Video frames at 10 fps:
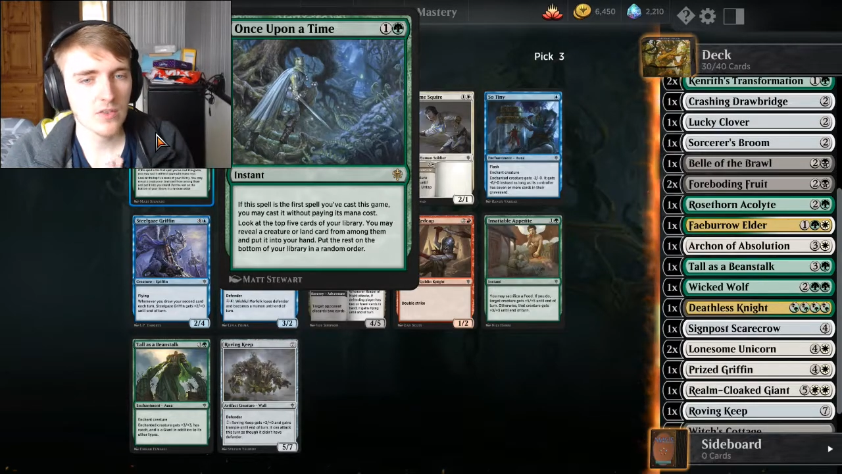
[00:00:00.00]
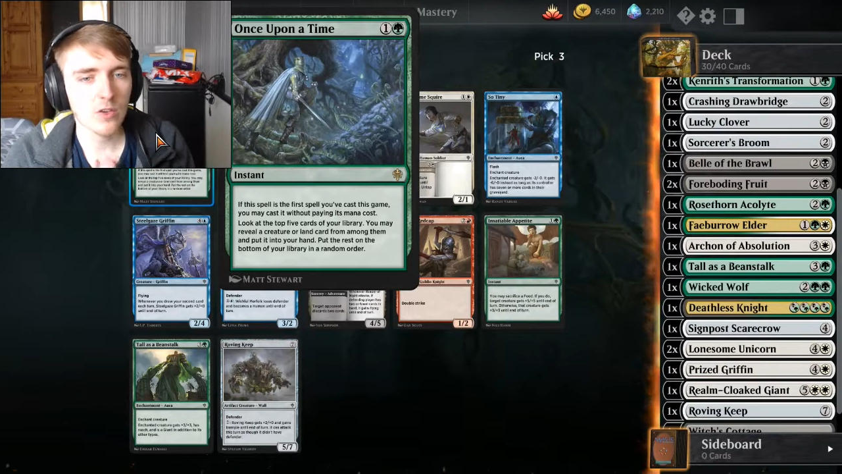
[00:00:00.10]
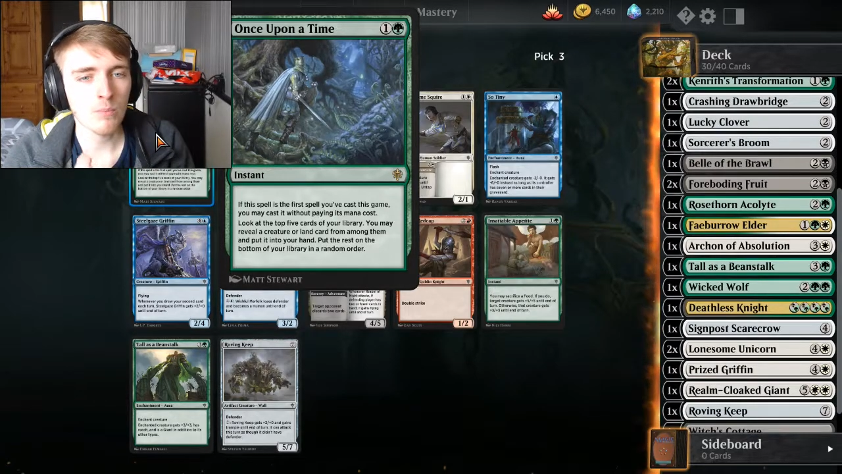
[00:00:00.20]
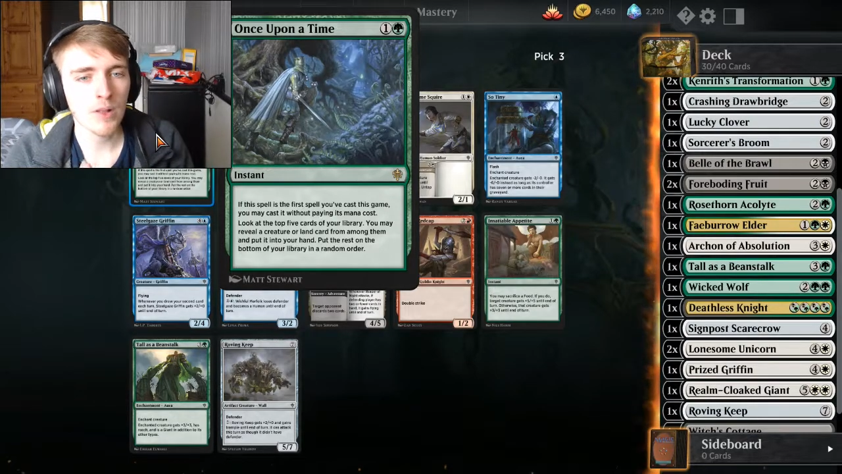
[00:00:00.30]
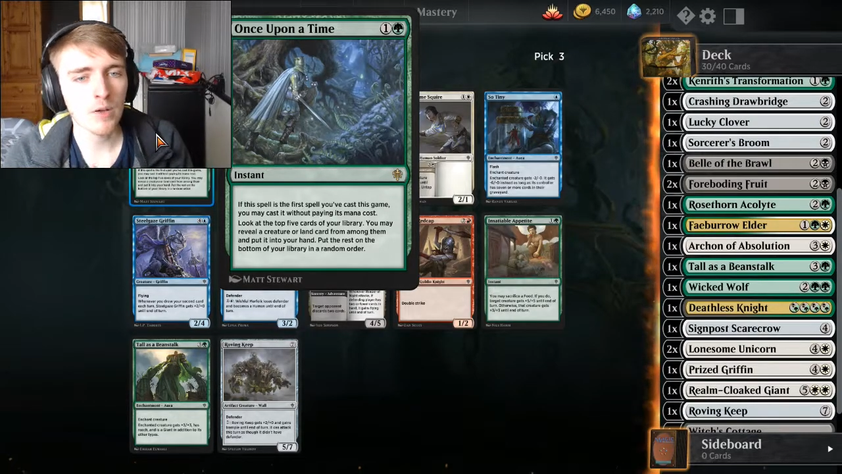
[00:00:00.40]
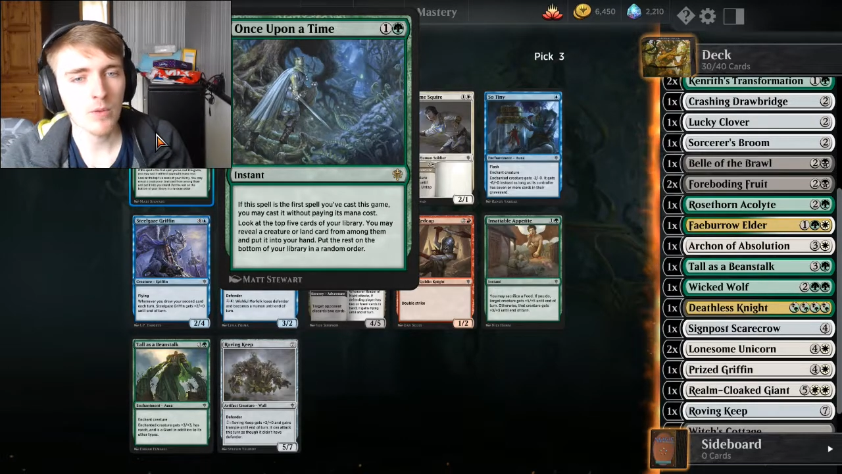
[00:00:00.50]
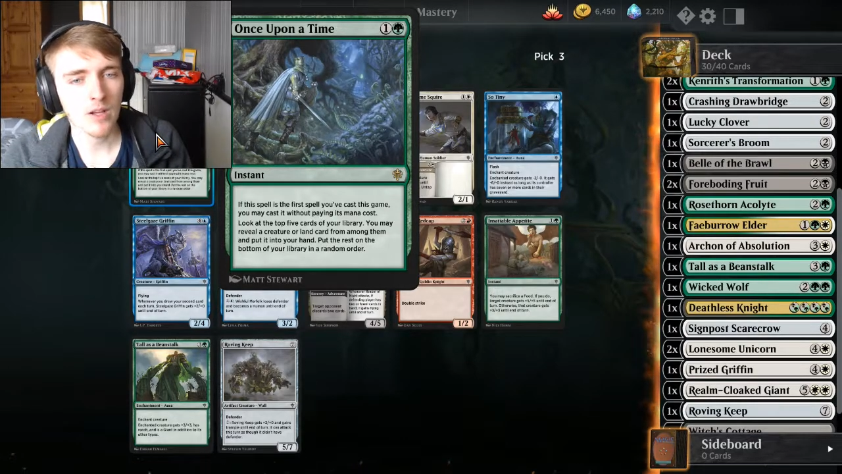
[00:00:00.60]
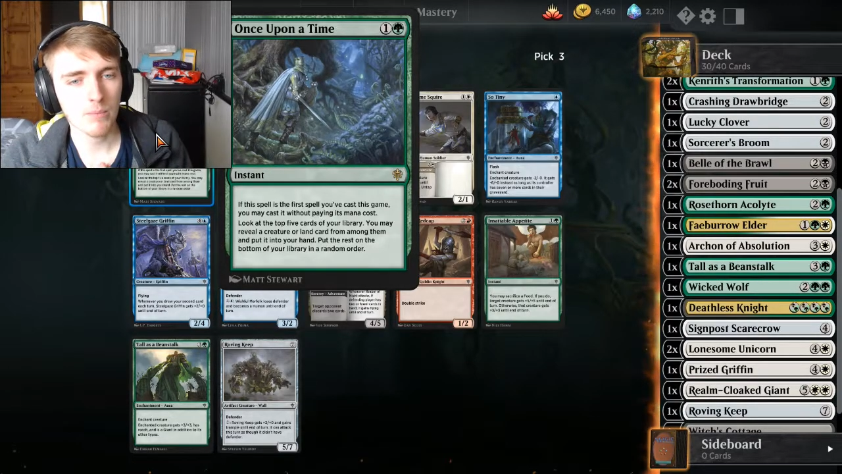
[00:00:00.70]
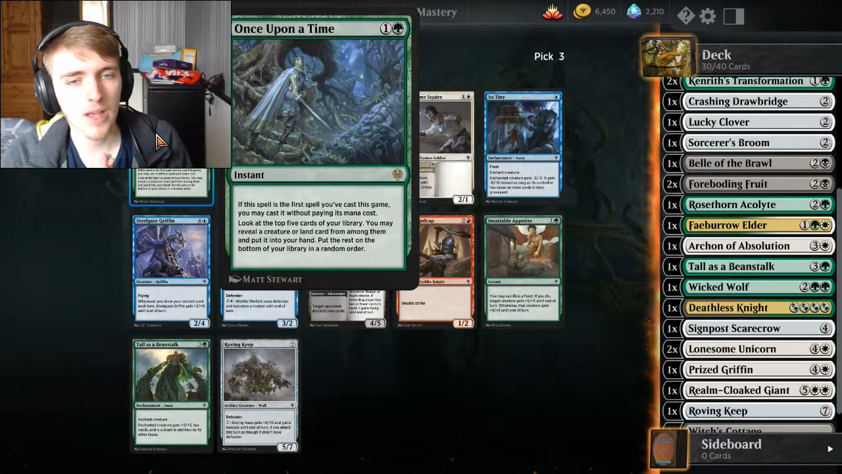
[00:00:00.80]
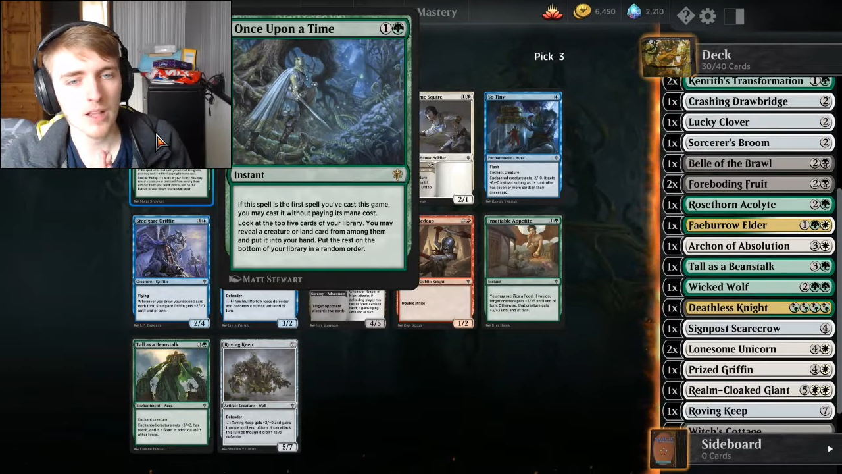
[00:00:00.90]
you can play it
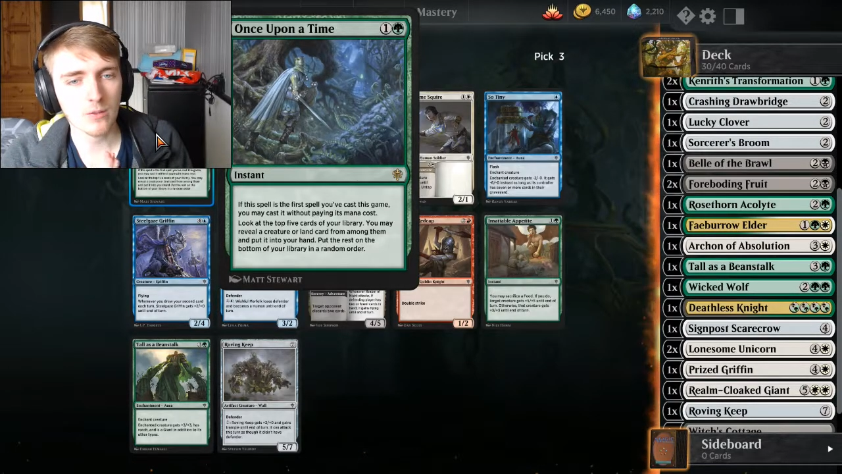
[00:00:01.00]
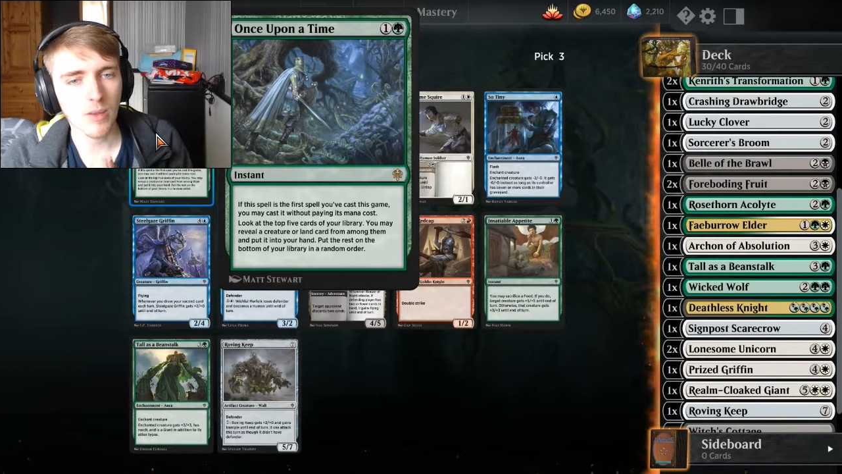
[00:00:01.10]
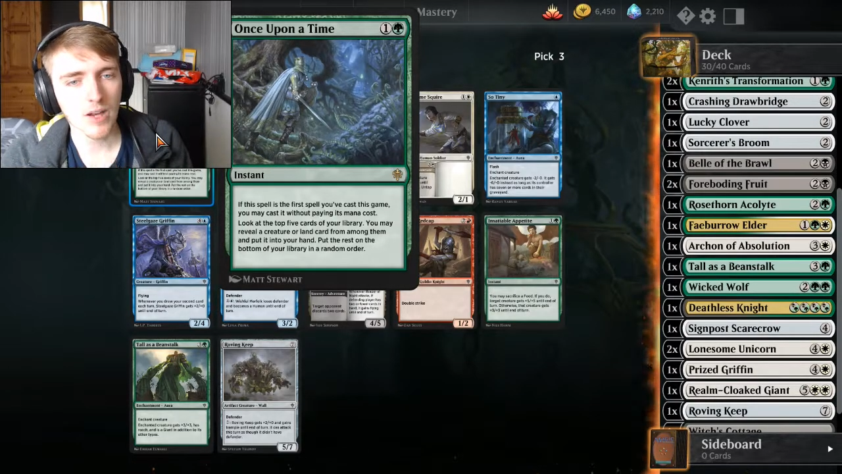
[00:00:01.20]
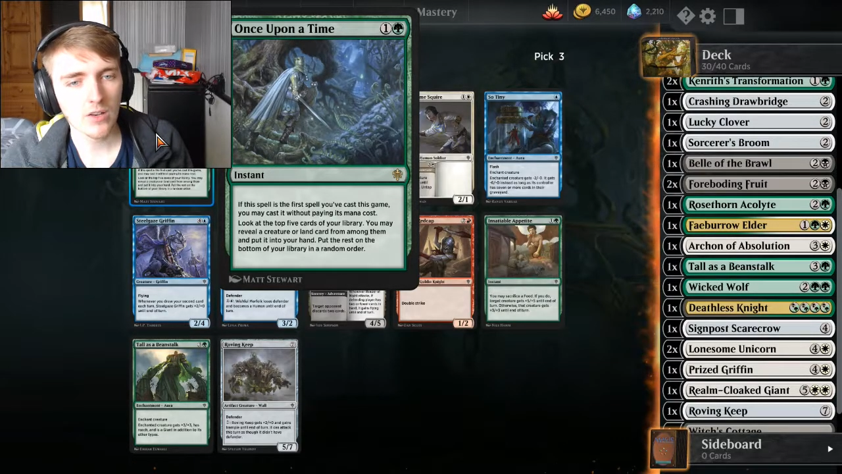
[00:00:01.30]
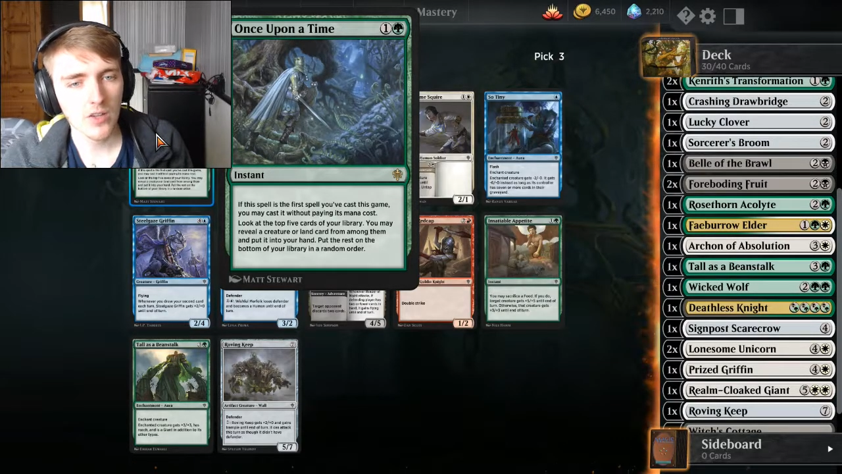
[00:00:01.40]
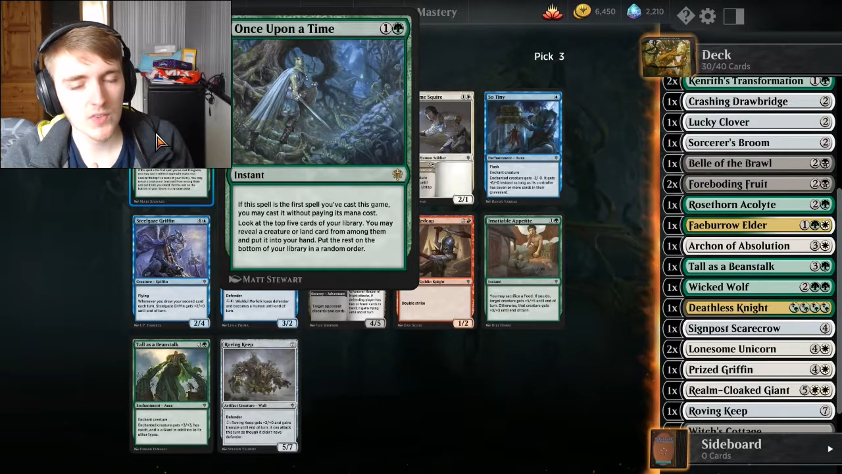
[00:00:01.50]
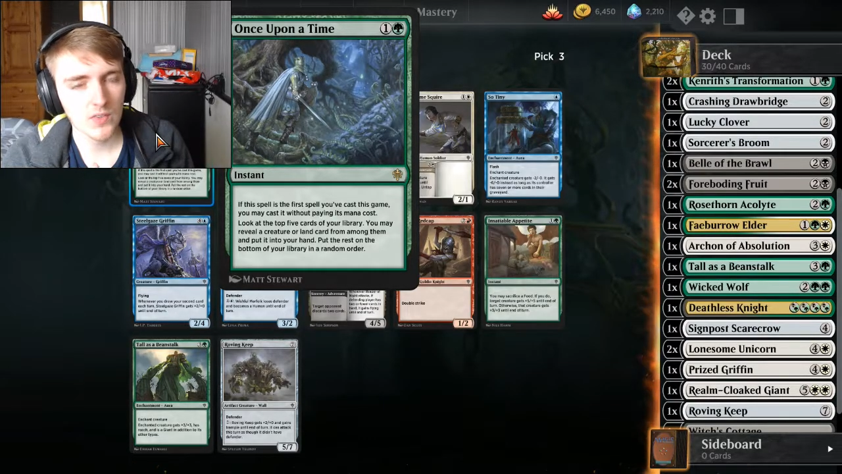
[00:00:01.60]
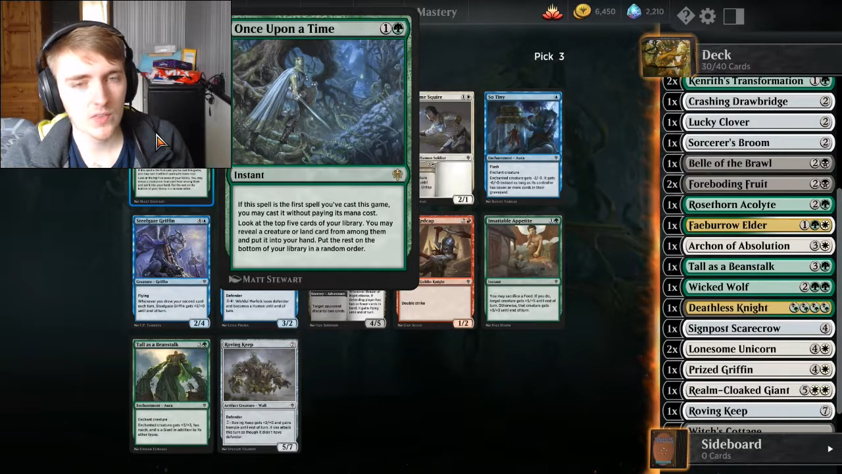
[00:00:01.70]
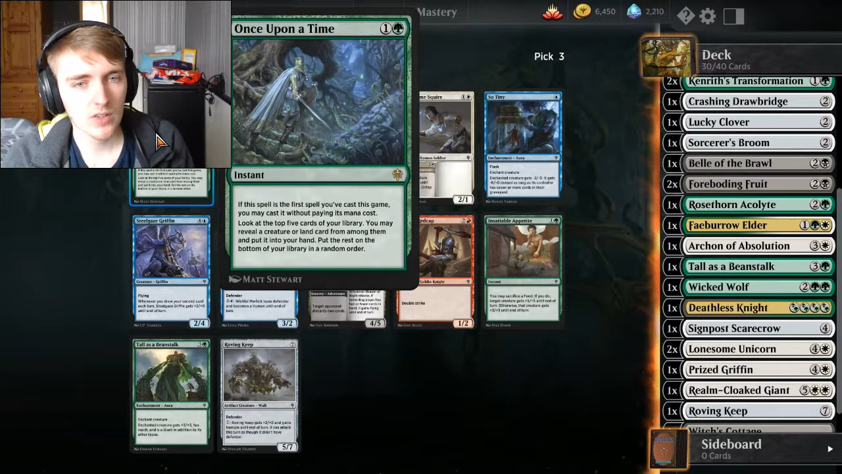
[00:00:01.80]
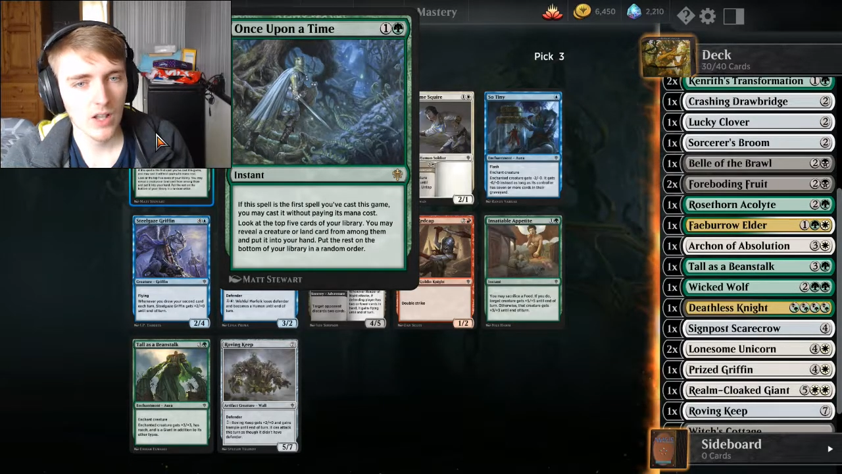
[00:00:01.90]
without paying its mana cost.